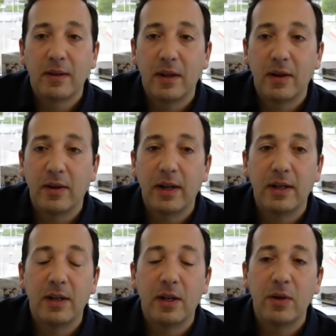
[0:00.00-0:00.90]
And
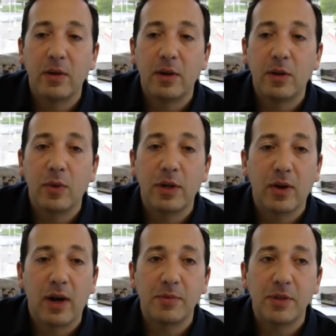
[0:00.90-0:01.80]
knowing what
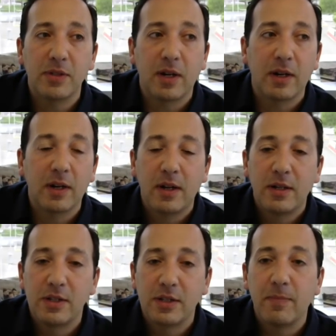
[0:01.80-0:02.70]
your options are
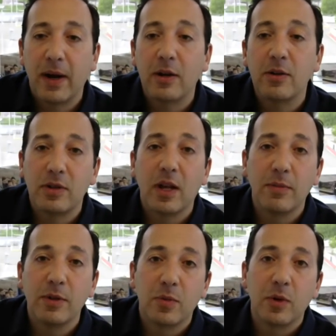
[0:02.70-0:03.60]
just empowers you that
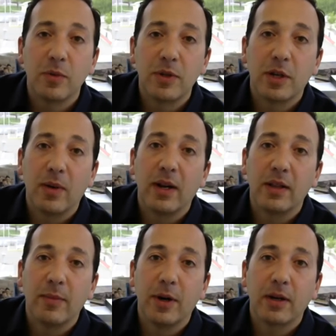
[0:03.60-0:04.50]
much more when you go out in
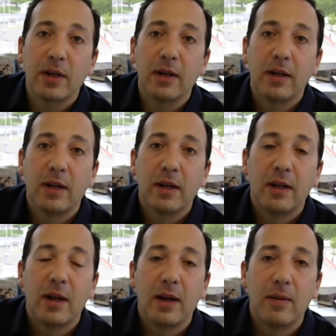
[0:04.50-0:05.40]
the market.
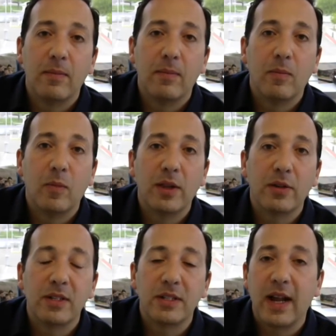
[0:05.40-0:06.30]
Whether
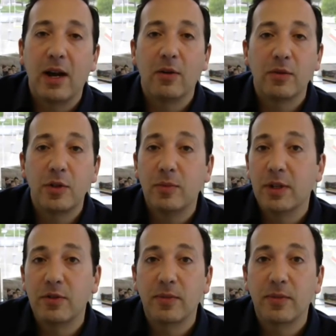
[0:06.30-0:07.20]
it's now, 2
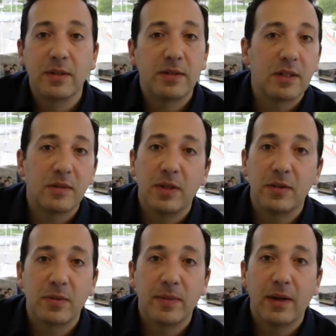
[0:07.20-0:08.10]
months from now, 6 months
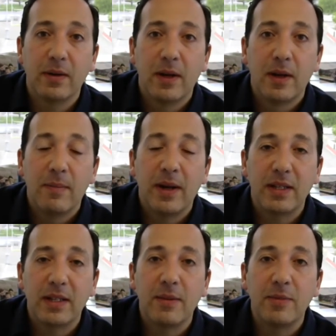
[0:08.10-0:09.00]
from now, by the
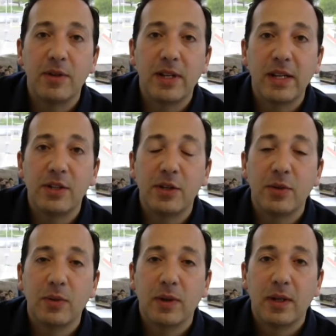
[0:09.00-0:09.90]
time you need
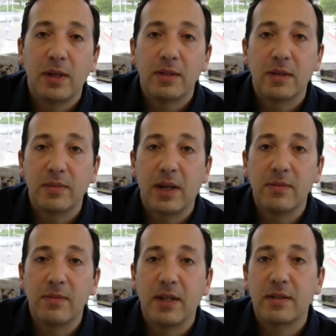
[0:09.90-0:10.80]
to,
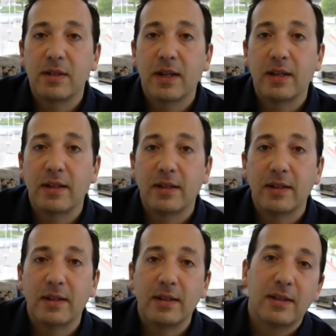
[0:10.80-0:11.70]
sometimes that's like,
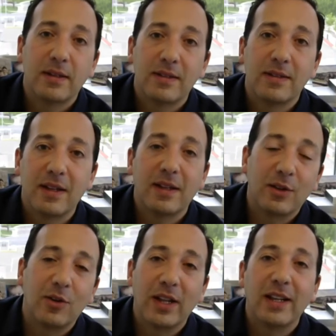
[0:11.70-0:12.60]
it's a
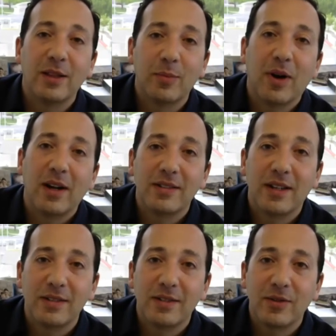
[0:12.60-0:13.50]
little late in the
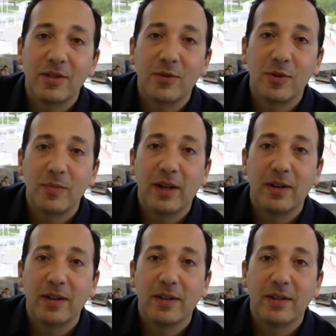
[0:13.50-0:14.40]
process. So it's always better
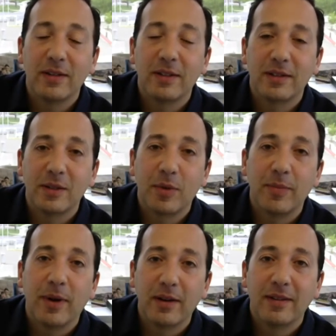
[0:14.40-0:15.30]
to
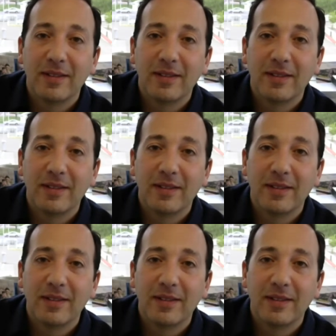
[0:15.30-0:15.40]
prepare.